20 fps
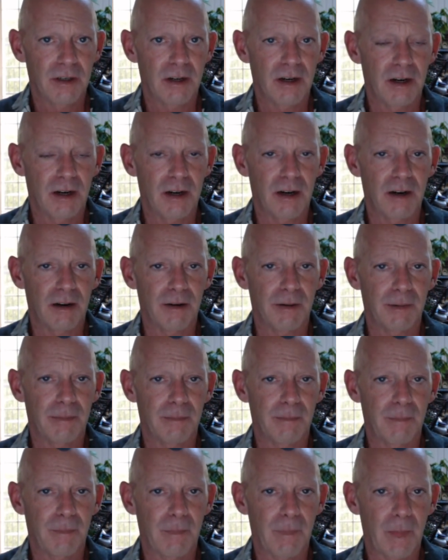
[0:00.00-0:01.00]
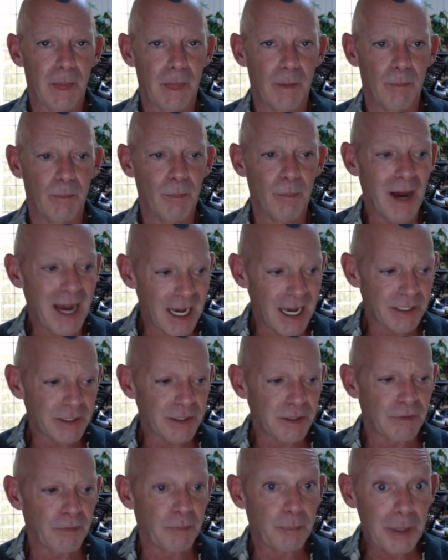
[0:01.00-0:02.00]
mass
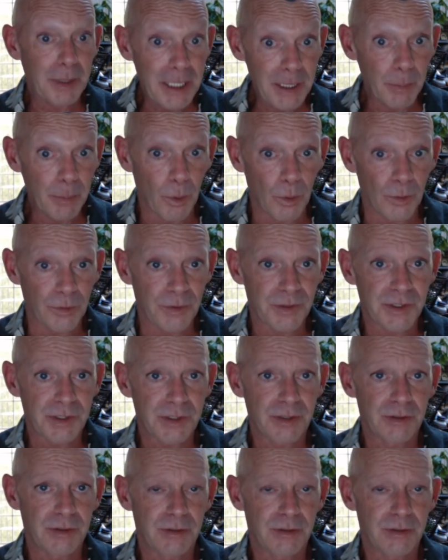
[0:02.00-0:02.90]
of peoples.